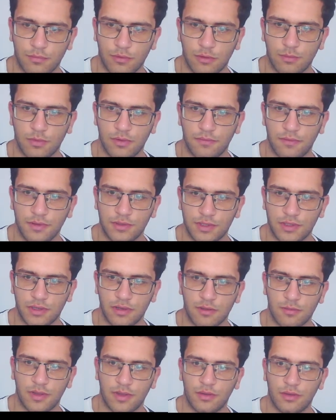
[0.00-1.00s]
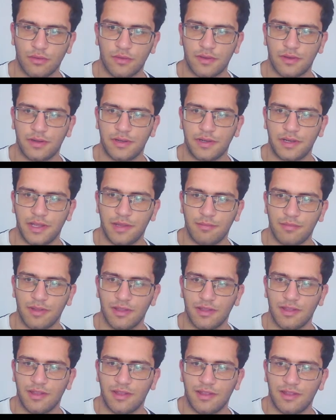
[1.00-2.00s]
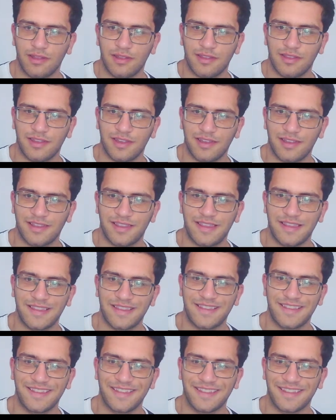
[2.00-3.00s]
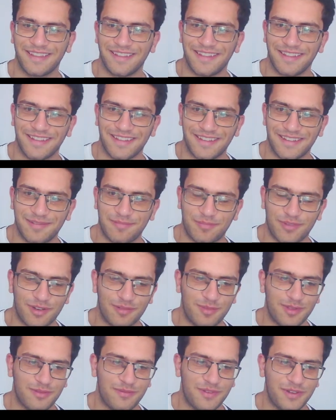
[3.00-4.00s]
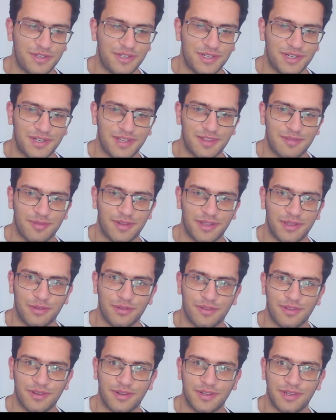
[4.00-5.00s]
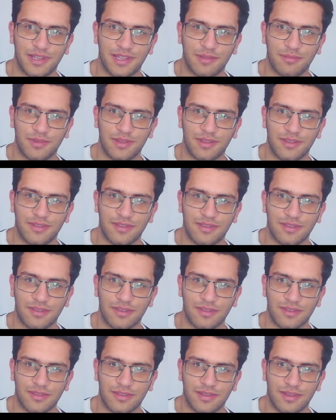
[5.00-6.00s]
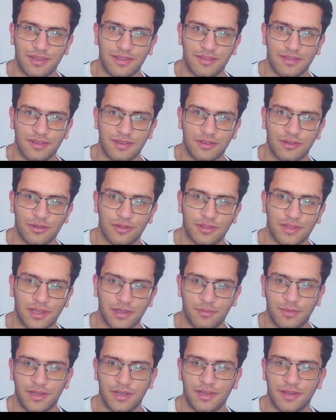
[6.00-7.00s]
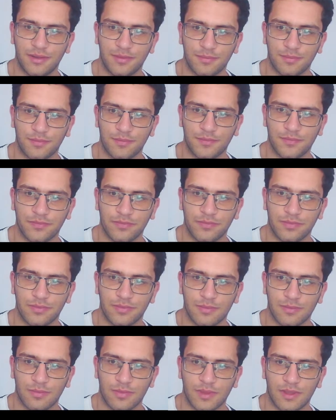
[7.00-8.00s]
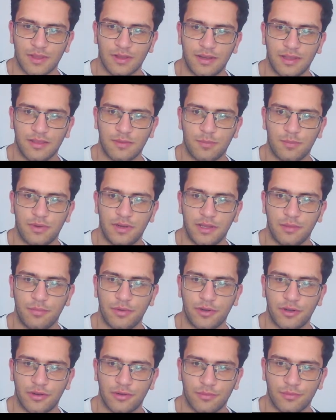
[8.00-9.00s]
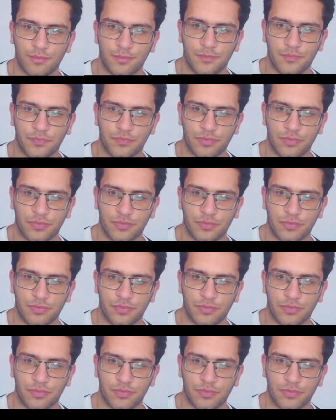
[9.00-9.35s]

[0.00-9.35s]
Bobby Fischer is my username. Yes, Bobby Fischer is my username. He's a goat, I mean. Let's play, bro.